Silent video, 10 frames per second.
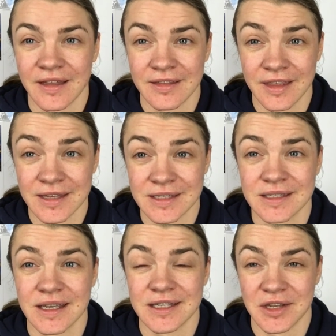This
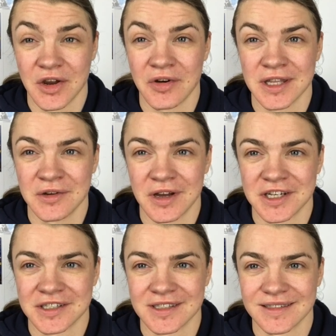is a great
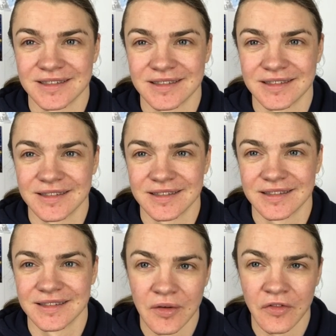question.
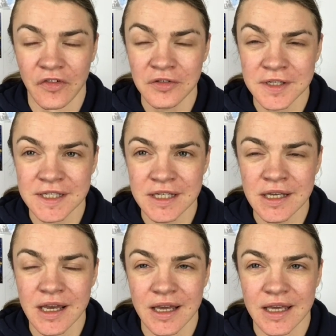Fluency
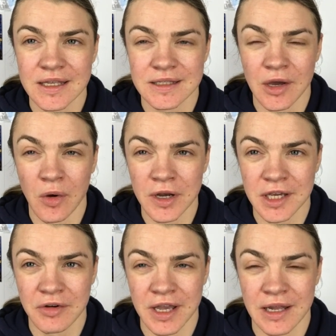is the holy
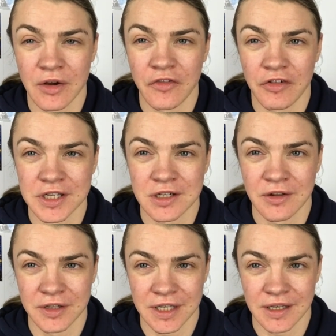grail of French
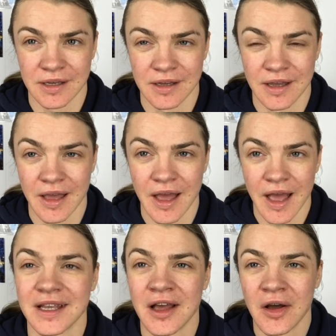learning.
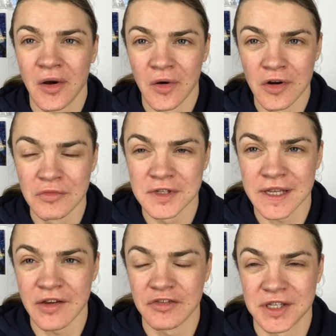Almost
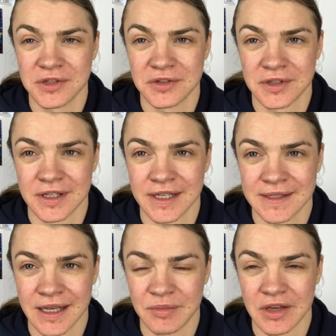every student is
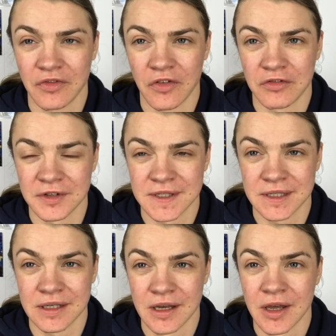aiming for
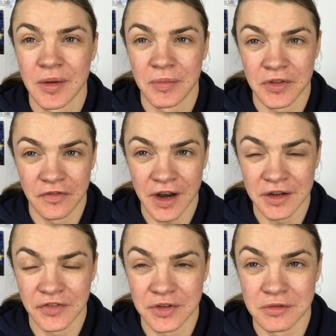fluency, but
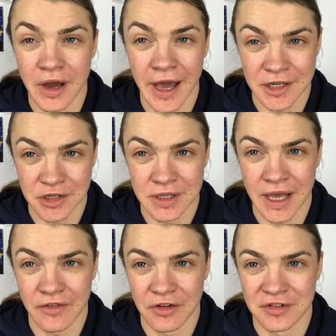very few actually
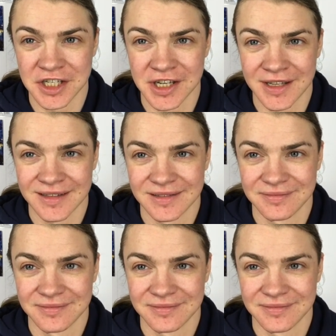ever reach it.